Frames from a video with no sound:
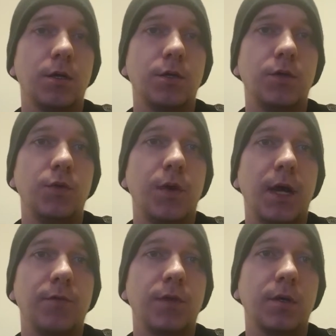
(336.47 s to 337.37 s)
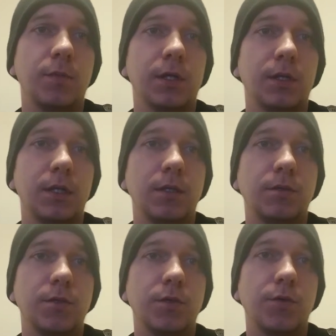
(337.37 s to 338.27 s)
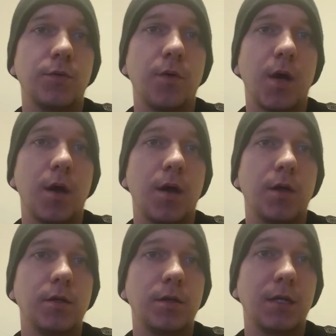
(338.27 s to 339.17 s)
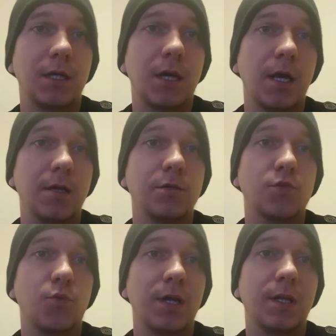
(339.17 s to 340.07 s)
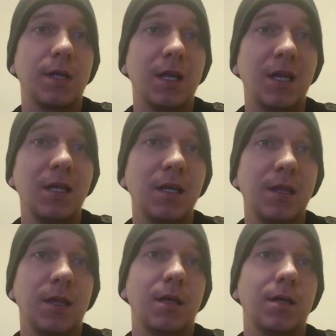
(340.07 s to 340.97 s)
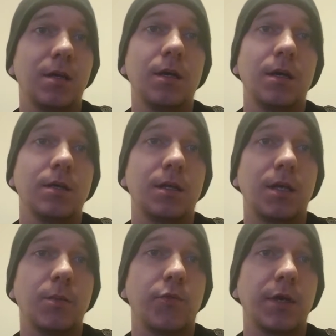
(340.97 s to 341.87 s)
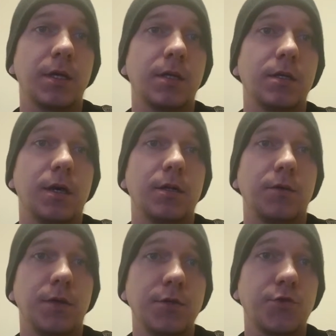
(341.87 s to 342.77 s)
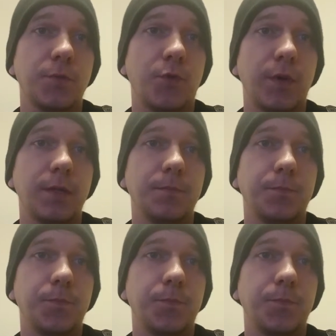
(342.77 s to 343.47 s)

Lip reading: you have the ability to engage with anything that they bring in on their entry point.